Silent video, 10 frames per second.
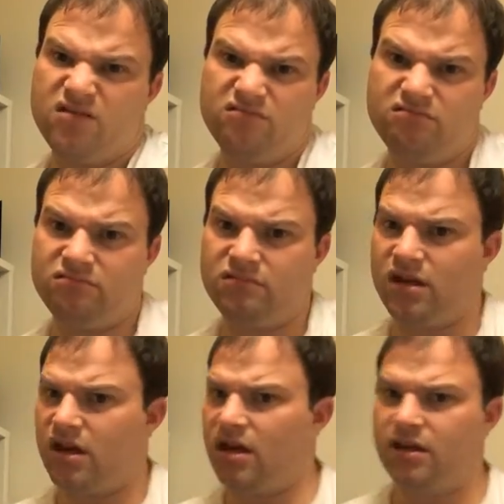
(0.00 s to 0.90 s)

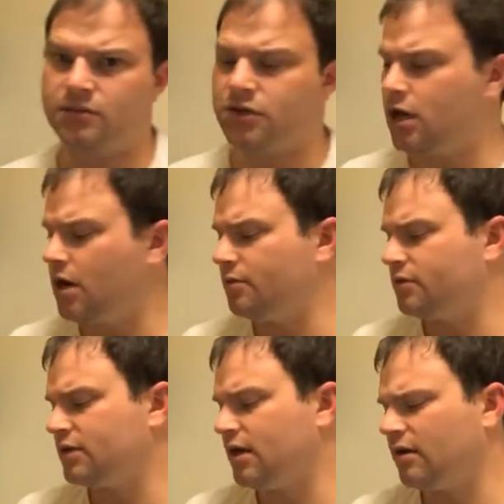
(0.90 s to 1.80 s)
There was a car
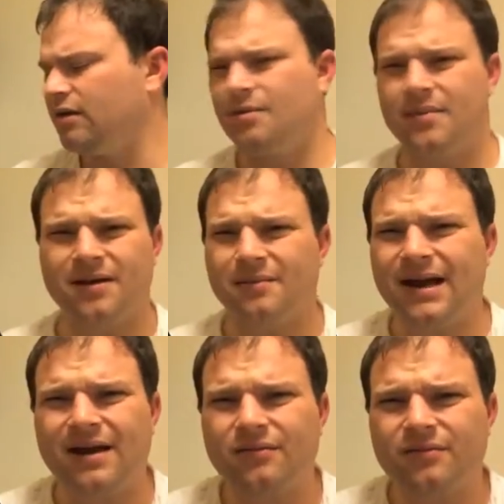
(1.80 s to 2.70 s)
boot sale. I think I paid
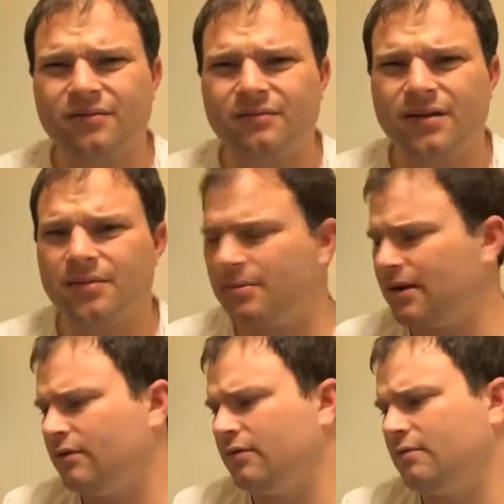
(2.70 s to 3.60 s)
£1, maybe
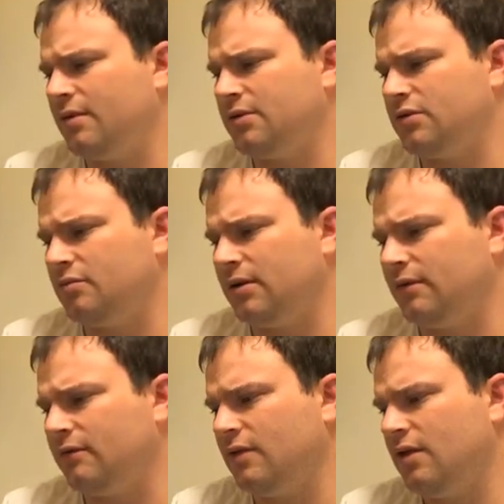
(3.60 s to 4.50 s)
£1, maybe £2.
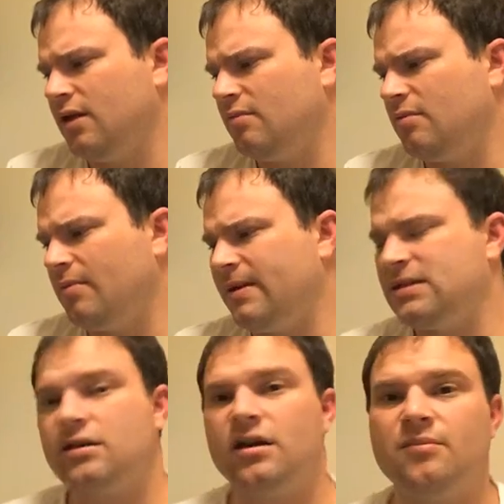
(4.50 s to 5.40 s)
Probably pay
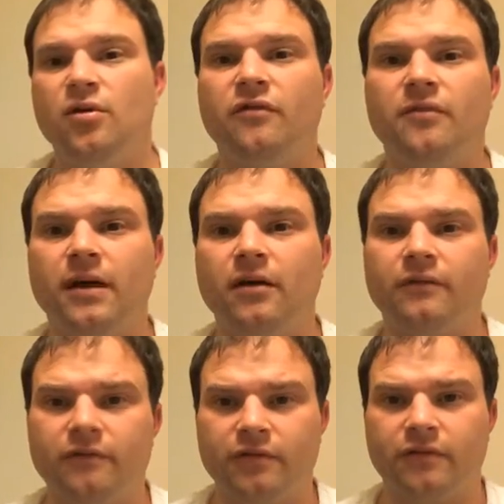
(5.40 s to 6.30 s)
slightly more from that
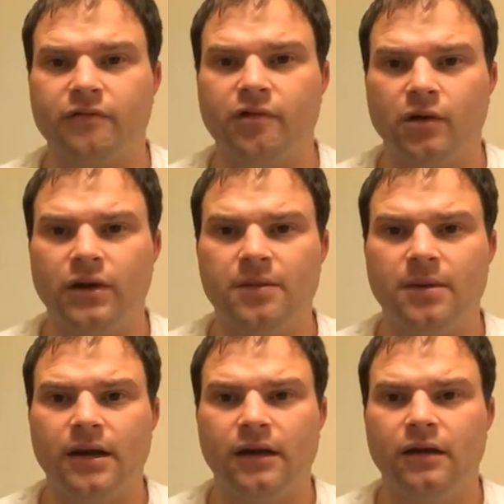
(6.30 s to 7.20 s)
for it on
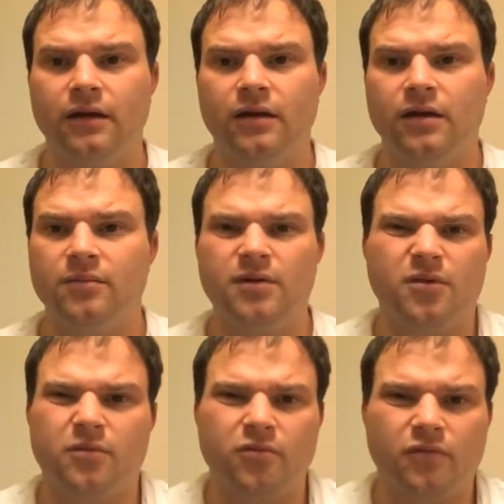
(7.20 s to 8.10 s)
eBay, maybe
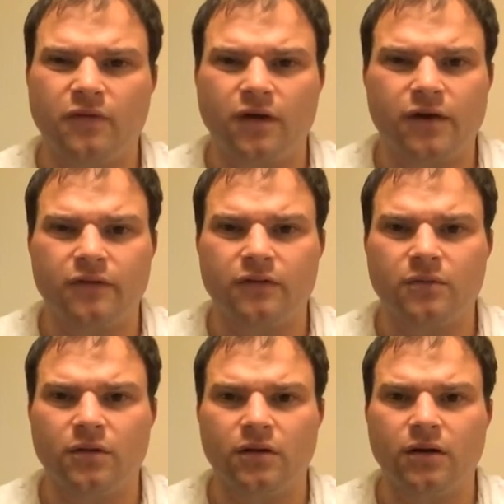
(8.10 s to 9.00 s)
up to a £5 or
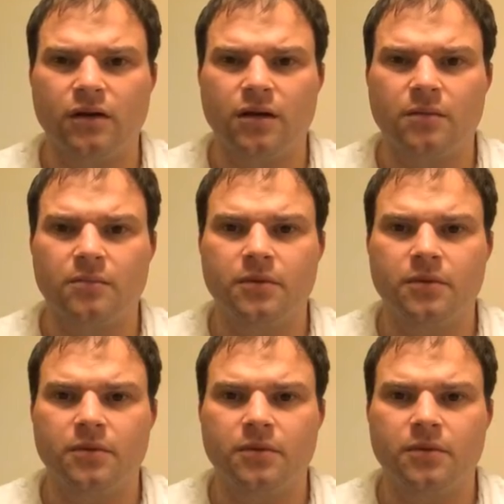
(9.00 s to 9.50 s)
something like that.